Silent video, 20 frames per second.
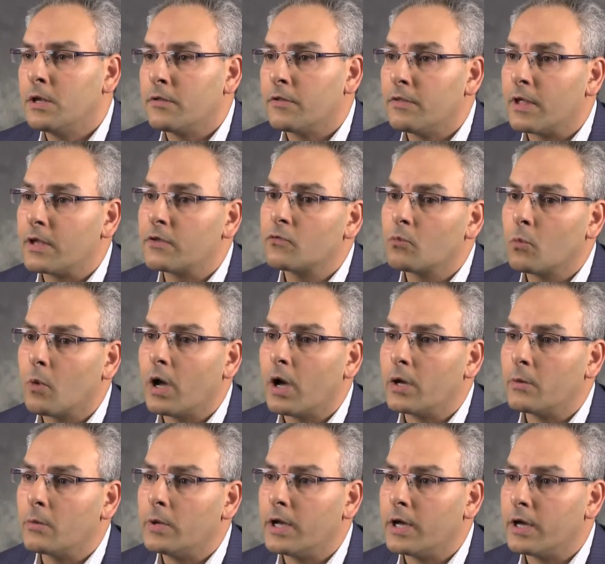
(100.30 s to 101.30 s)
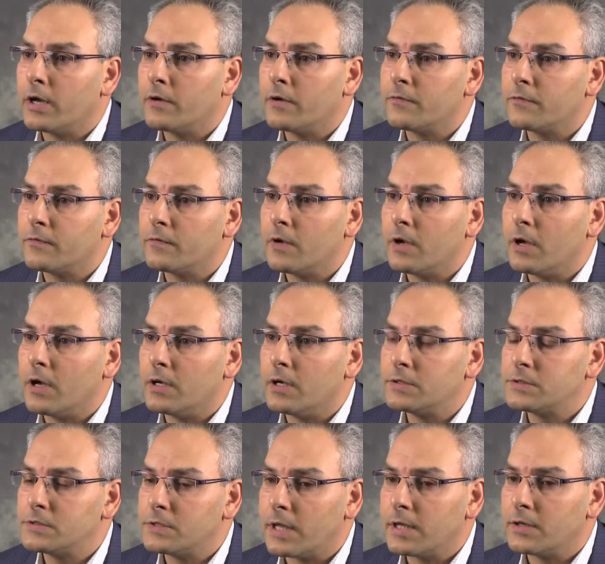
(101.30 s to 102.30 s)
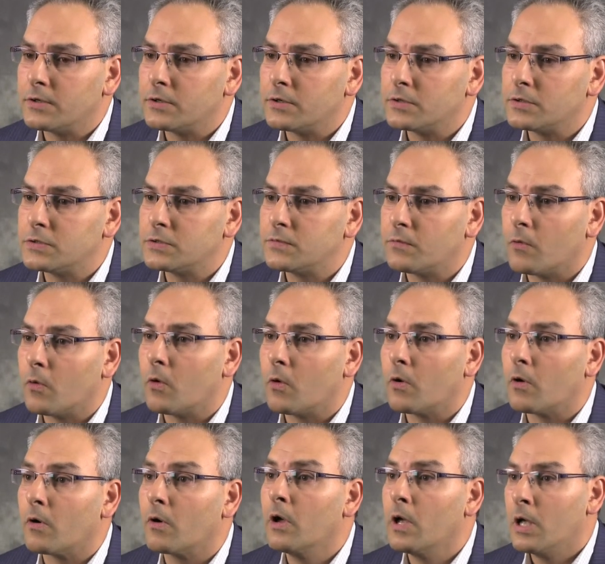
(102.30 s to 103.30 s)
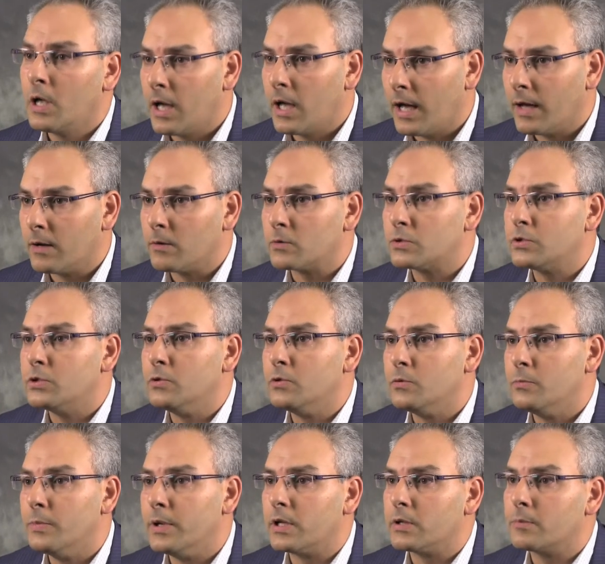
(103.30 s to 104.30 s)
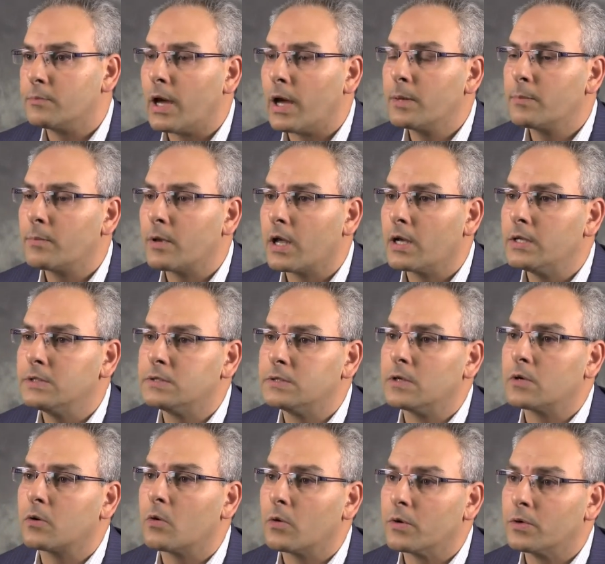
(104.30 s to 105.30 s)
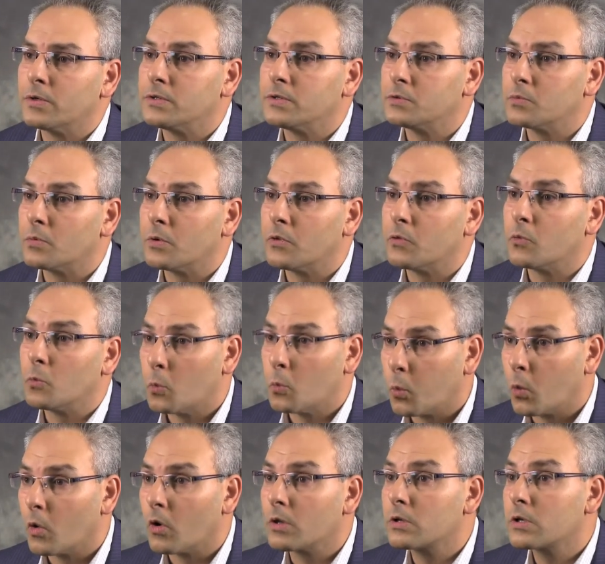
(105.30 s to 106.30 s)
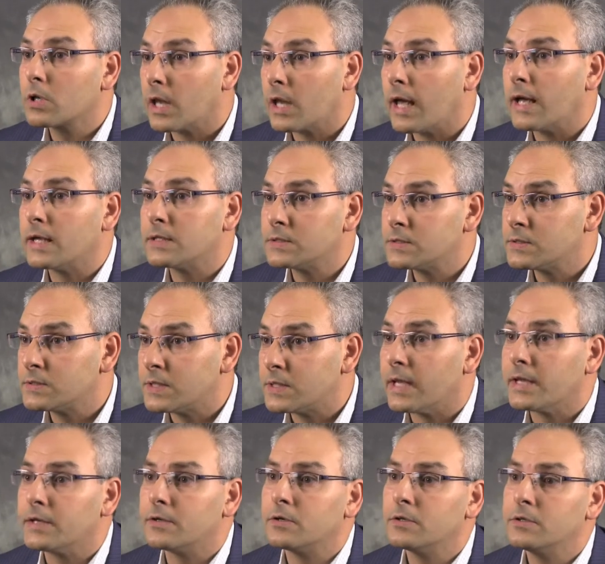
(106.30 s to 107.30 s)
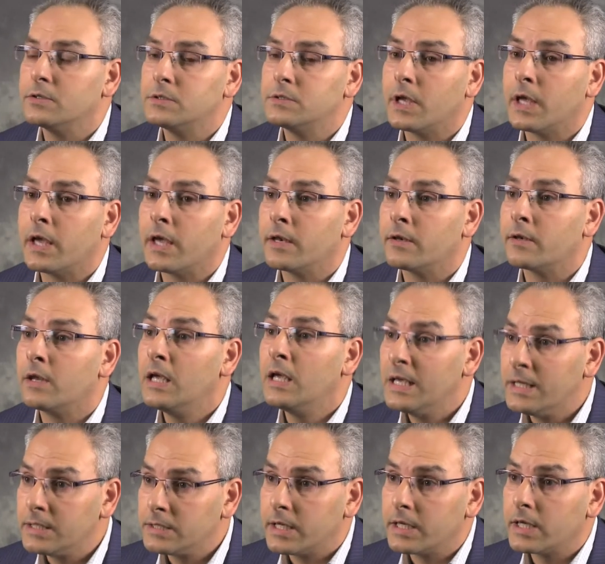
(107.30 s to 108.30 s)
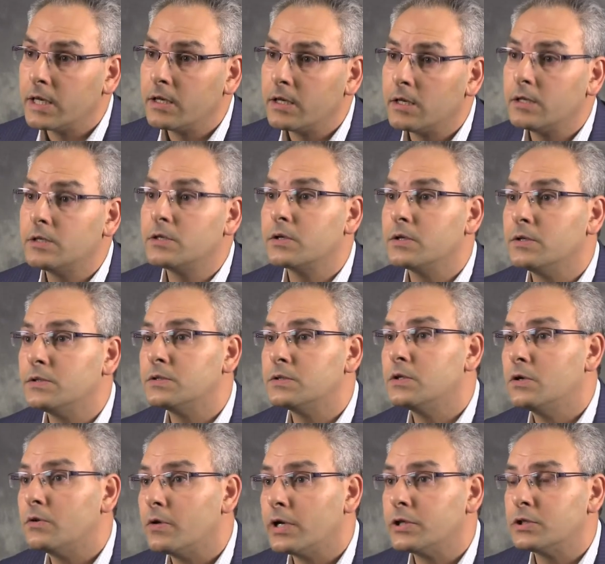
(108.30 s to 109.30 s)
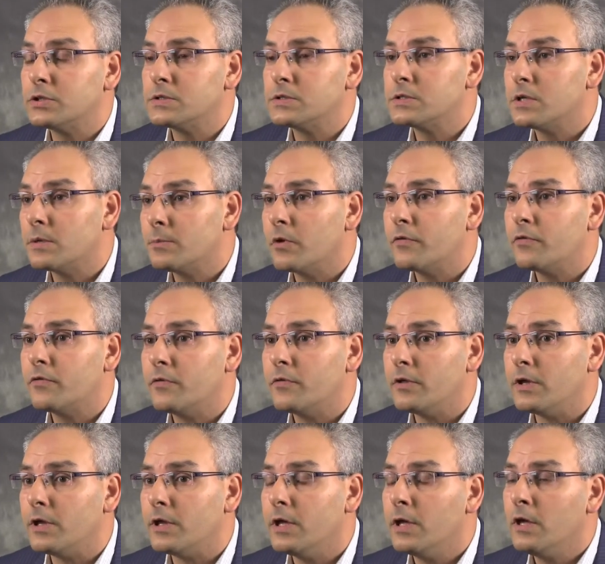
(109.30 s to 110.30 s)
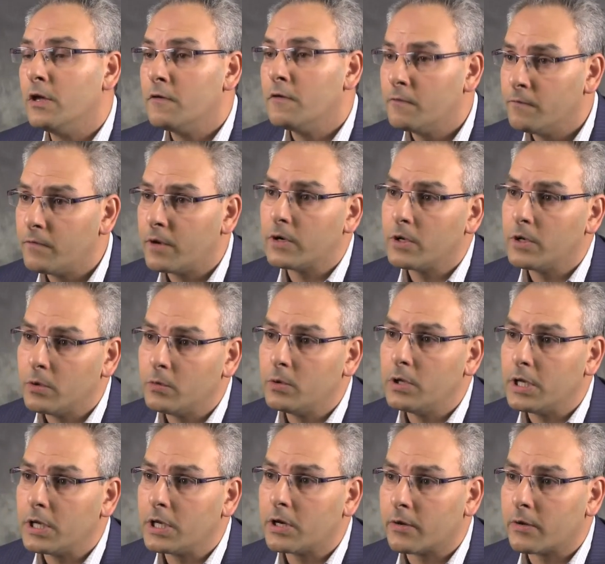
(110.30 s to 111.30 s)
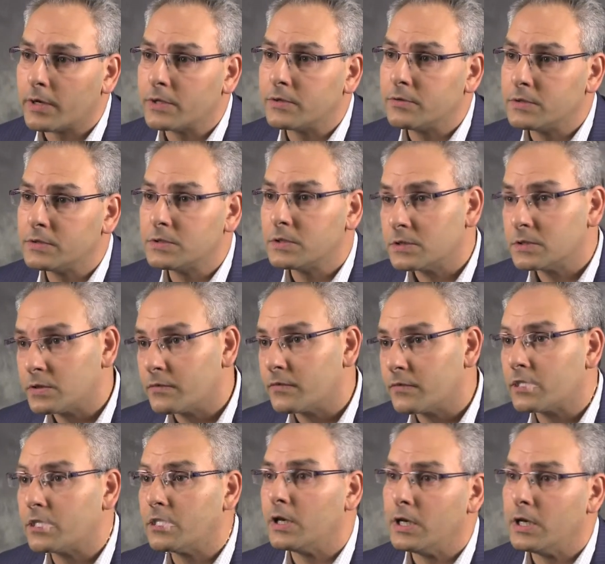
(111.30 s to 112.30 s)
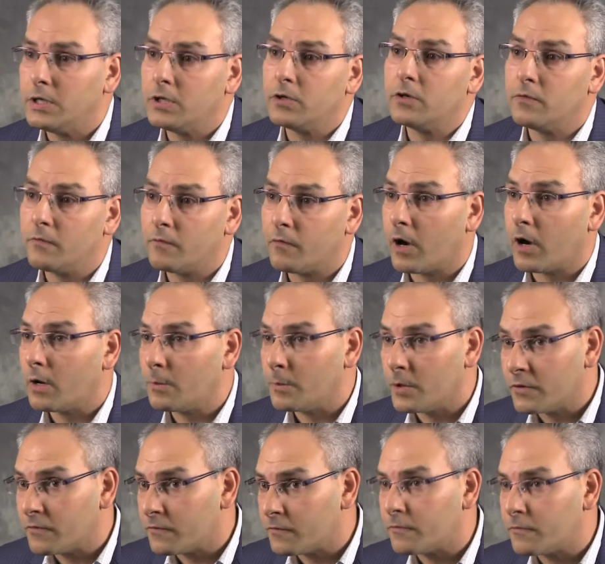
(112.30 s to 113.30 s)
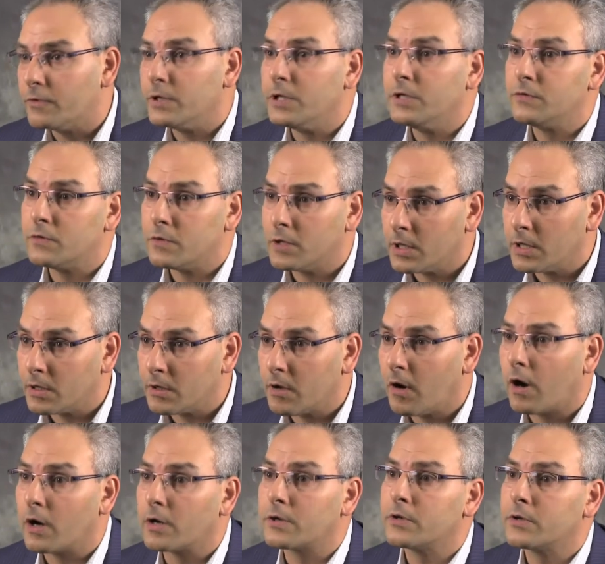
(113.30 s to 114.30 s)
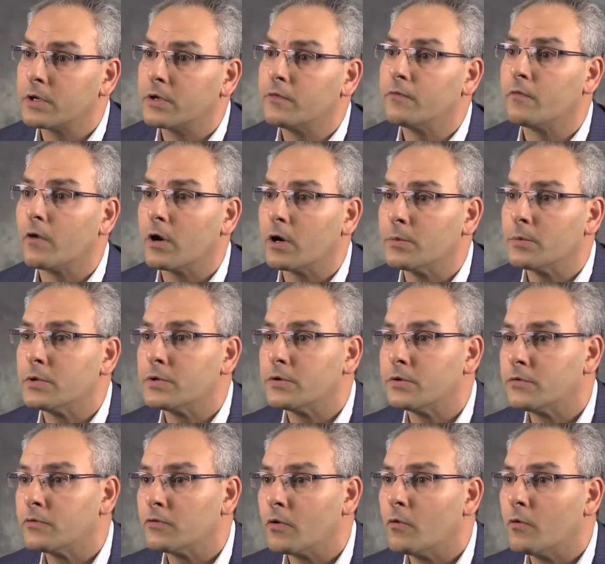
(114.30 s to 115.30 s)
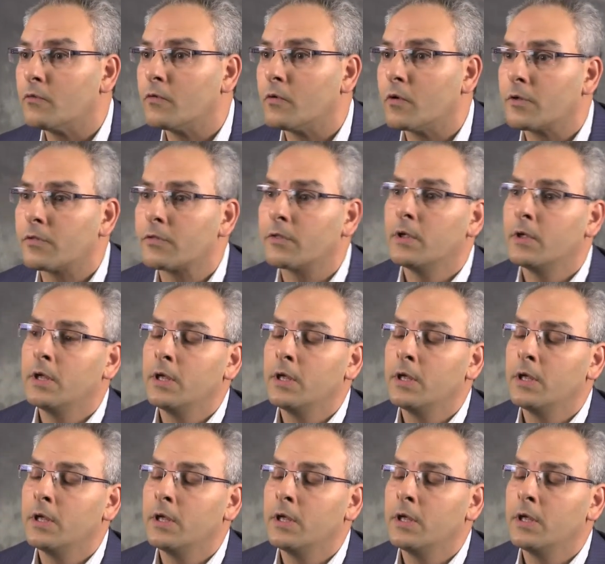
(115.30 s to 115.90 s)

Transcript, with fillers: That's why we have uh, standards for how to build pipelines in accordance with world-class standards and taking into consideration some of the very unique characteristics of the Canadian environment, freezing, Arctic environment, and so forth.